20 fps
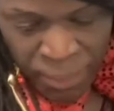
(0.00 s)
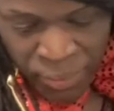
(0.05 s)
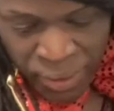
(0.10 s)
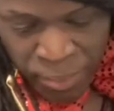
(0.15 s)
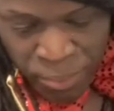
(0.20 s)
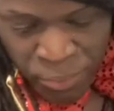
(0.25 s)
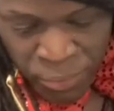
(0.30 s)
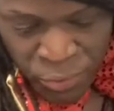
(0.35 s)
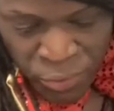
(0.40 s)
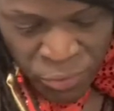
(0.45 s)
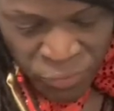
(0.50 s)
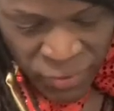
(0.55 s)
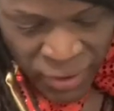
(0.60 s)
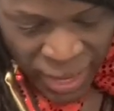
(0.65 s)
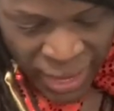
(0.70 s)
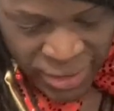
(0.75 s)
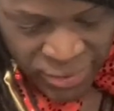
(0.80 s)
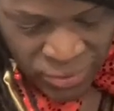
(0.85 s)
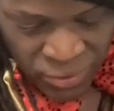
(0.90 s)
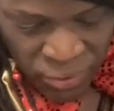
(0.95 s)
going to move the
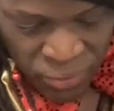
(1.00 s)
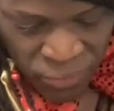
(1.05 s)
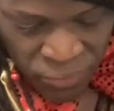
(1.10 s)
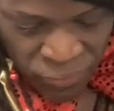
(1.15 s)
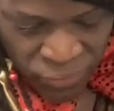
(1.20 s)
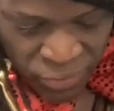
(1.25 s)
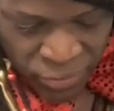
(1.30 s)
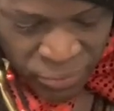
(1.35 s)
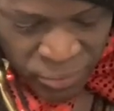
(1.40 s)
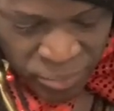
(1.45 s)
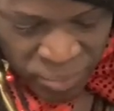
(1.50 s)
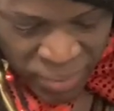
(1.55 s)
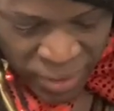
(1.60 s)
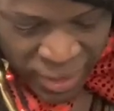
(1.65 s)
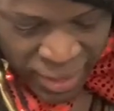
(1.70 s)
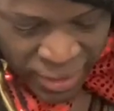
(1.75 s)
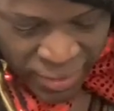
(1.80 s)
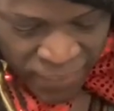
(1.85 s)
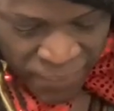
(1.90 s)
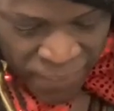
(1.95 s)
ice over a little
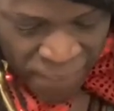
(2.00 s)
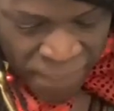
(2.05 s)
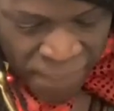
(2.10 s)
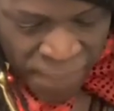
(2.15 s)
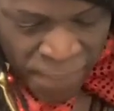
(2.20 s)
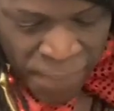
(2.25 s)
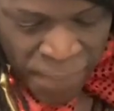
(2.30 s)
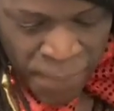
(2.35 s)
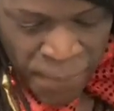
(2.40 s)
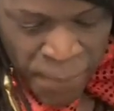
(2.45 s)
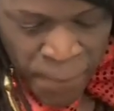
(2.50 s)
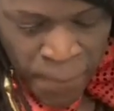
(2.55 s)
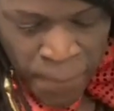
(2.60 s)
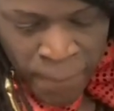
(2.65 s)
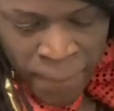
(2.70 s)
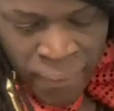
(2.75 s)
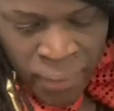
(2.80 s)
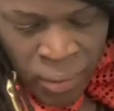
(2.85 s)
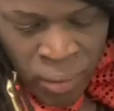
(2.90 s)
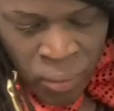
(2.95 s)
bit.
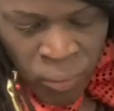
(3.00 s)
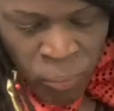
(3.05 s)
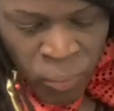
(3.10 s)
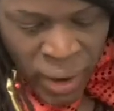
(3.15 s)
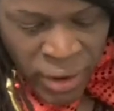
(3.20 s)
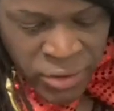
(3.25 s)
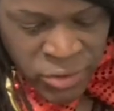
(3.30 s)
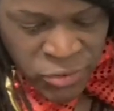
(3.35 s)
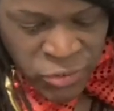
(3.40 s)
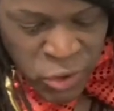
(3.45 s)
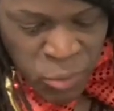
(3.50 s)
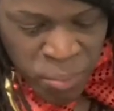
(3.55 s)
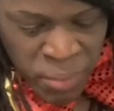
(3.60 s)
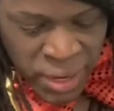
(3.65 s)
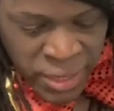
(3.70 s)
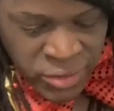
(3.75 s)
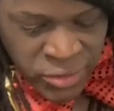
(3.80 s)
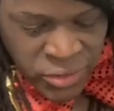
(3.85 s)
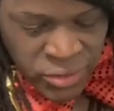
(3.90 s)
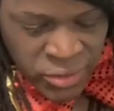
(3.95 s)
Wow, there's so
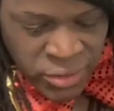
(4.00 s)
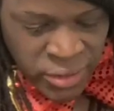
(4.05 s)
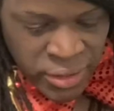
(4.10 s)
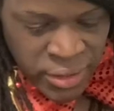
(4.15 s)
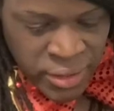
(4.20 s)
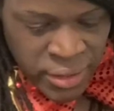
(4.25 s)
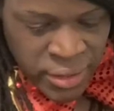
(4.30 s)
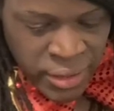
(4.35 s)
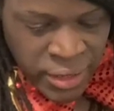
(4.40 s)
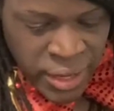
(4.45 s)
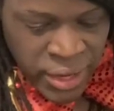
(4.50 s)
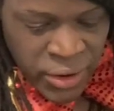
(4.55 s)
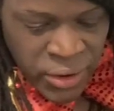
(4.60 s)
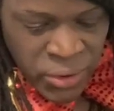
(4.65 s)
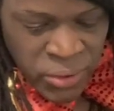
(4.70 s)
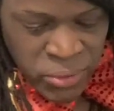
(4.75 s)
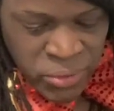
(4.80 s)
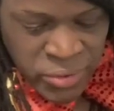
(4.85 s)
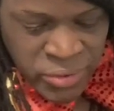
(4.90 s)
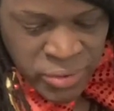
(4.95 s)
much,
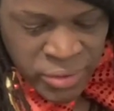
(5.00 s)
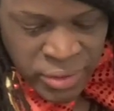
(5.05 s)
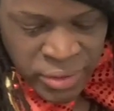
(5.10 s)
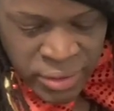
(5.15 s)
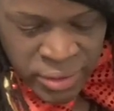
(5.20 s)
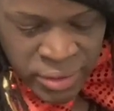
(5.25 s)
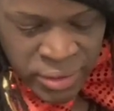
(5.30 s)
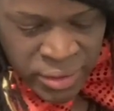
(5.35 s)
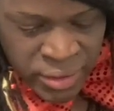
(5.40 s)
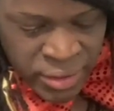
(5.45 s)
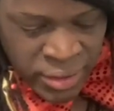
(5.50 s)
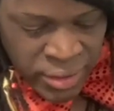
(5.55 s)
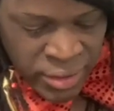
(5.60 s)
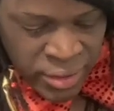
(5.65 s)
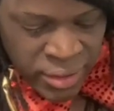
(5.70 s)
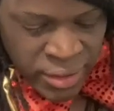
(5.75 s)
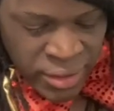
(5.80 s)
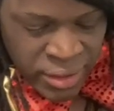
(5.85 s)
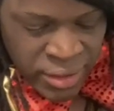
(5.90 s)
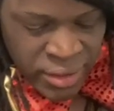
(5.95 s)
kiddos.
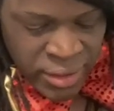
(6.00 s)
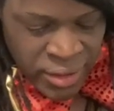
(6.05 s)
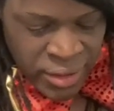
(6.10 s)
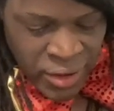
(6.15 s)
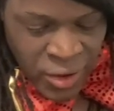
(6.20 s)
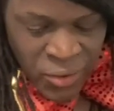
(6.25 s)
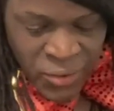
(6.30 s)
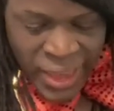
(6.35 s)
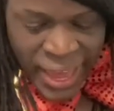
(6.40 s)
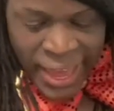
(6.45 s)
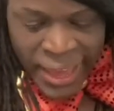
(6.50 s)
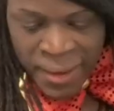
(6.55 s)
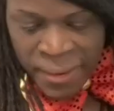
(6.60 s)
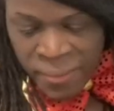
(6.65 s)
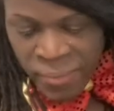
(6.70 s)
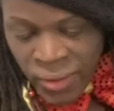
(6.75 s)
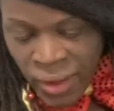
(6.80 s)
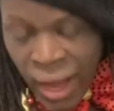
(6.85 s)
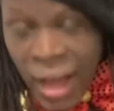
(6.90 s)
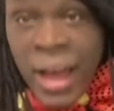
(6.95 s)
Okay.
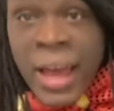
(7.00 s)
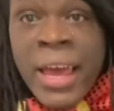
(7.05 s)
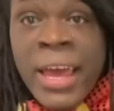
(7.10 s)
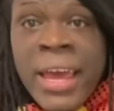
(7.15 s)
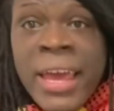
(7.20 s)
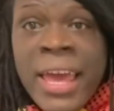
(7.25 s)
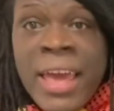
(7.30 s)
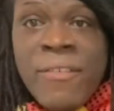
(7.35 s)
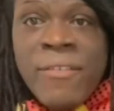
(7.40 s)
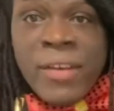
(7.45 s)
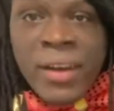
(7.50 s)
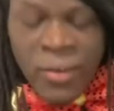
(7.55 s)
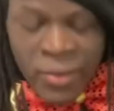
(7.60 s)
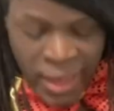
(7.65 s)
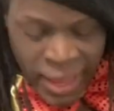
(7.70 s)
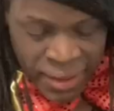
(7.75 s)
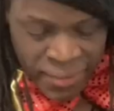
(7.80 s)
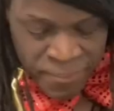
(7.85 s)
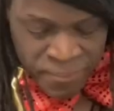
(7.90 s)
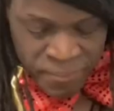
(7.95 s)

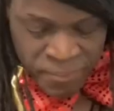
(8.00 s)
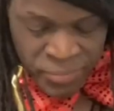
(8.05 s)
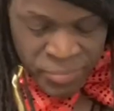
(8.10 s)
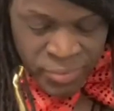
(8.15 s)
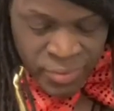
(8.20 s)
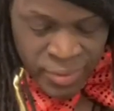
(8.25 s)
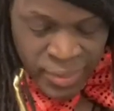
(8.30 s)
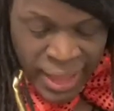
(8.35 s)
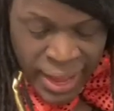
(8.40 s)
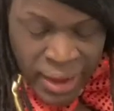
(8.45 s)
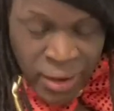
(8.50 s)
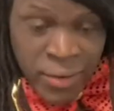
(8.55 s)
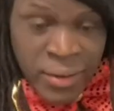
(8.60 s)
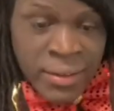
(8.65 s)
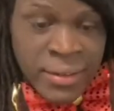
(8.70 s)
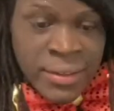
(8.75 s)
Okay. Now,